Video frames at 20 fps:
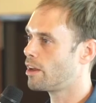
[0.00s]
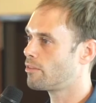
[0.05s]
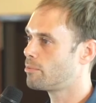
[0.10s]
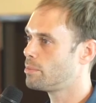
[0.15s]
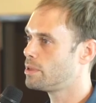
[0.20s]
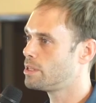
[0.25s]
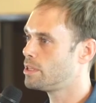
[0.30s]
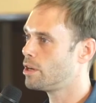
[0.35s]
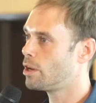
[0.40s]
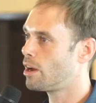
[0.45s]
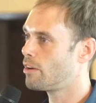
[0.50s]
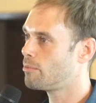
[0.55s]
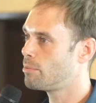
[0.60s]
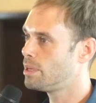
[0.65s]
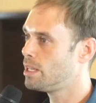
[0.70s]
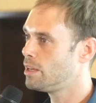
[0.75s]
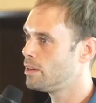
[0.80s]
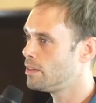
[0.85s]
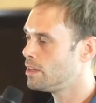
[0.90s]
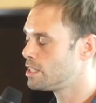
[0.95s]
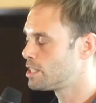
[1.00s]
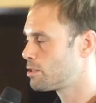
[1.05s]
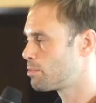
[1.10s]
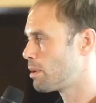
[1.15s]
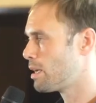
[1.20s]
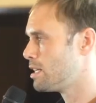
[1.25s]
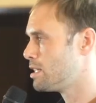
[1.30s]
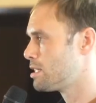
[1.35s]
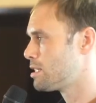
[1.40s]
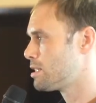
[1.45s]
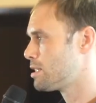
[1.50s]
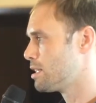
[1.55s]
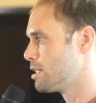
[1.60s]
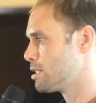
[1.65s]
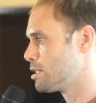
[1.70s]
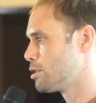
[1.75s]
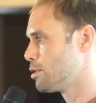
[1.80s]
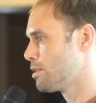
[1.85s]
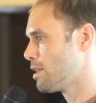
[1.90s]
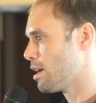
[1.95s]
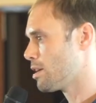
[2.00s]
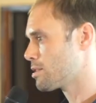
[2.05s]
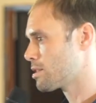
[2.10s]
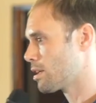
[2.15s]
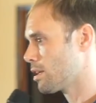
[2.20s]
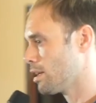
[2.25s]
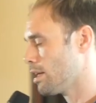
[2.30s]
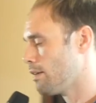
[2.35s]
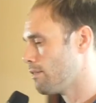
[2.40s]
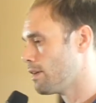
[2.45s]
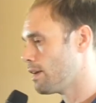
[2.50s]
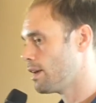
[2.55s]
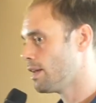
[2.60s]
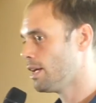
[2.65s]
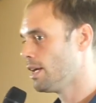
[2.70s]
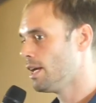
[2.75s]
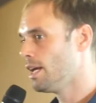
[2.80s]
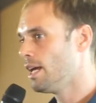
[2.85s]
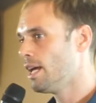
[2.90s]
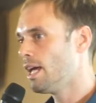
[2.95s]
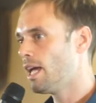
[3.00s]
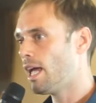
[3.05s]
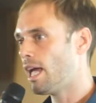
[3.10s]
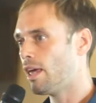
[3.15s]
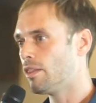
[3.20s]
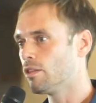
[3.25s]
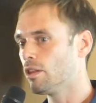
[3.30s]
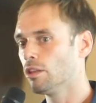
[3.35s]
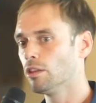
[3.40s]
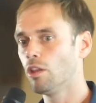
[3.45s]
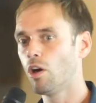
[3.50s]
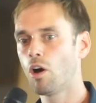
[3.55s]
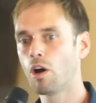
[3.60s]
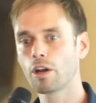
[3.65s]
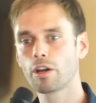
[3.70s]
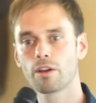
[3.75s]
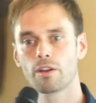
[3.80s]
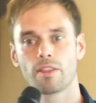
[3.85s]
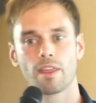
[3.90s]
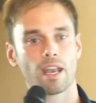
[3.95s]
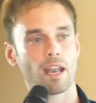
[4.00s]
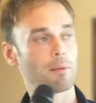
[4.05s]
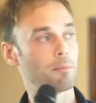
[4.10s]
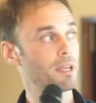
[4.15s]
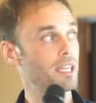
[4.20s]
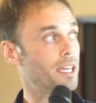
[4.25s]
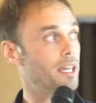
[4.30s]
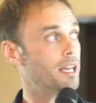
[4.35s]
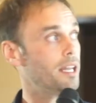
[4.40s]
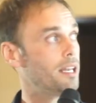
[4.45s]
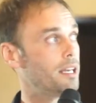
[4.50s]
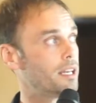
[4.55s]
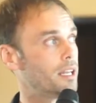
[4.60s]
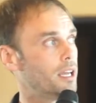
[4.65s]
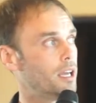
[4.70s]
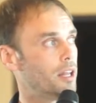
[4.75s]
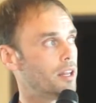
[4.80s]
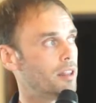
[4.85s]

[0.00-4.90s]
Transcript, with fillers: I've you know, I've been in this space since 2011 and the longer that I'm in it,